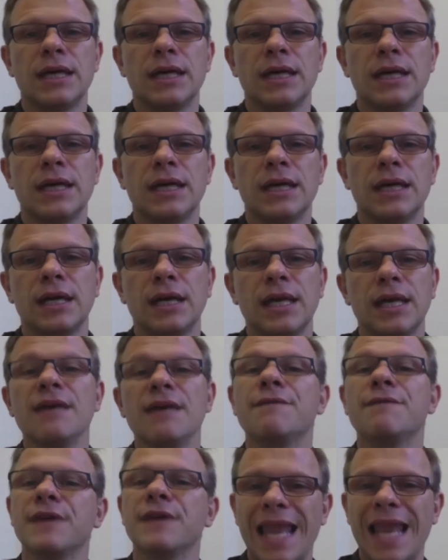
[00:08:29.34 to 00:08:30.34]

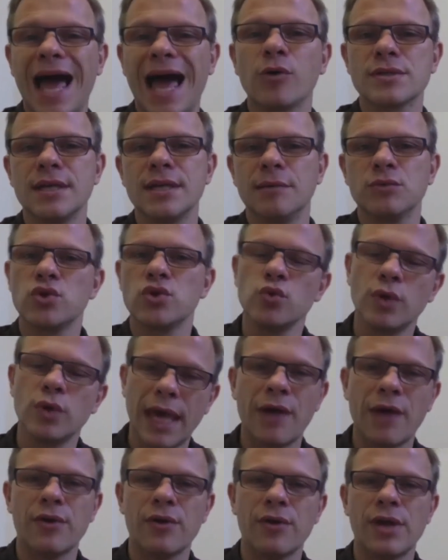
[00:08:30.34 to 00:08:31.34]
if it allows them
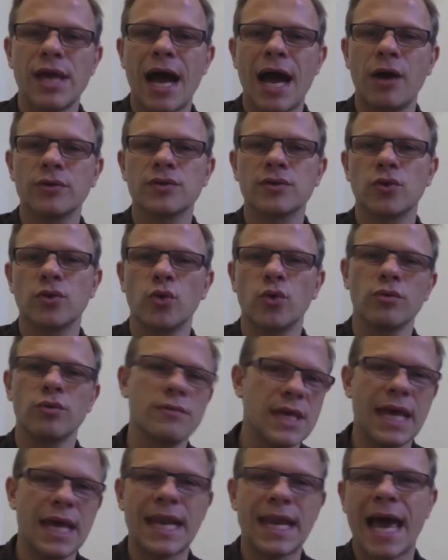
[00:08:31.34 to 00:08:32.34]
to carry out
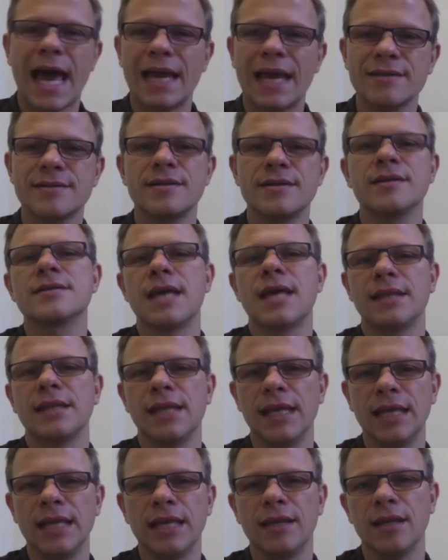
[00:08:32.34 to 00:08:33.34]
the analyses
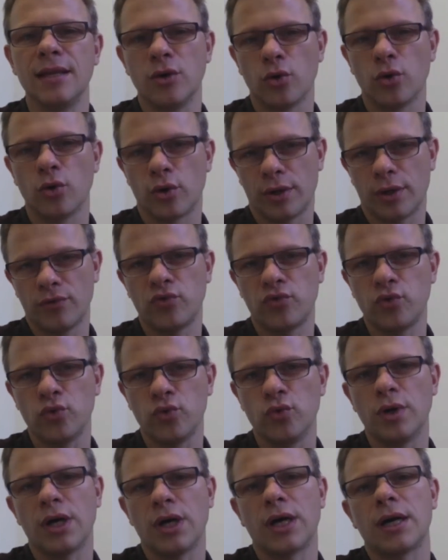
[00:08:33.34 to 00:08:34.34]
that they need in order
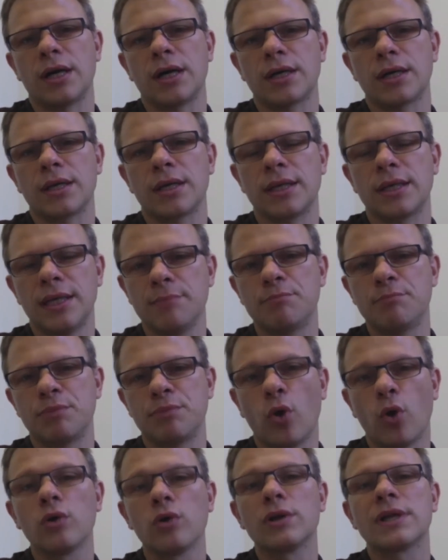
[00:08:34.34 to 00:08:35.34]
to
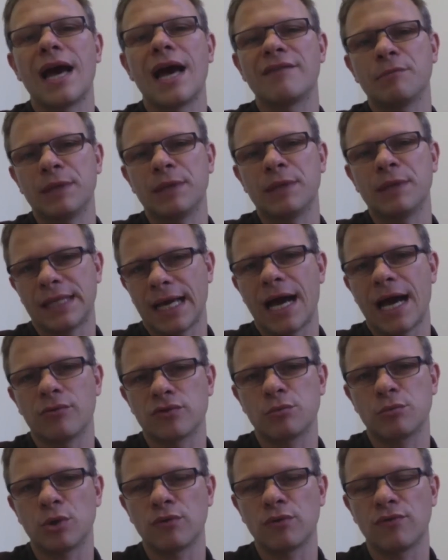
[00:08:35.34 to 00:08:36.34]
hold the government
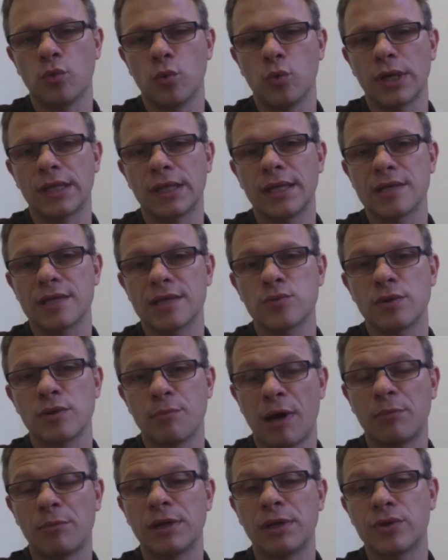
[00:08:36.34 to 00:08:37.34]
accountable for what it does
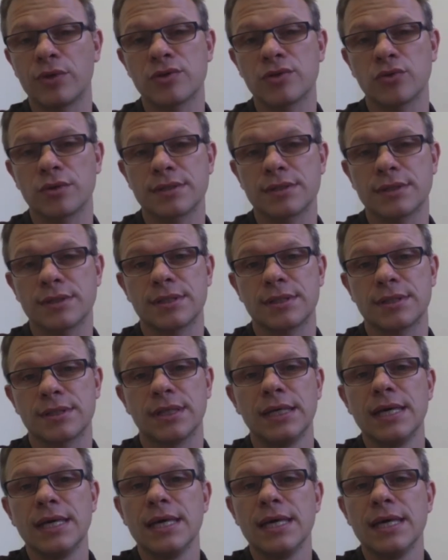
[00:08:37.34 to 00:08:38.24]
with public resources.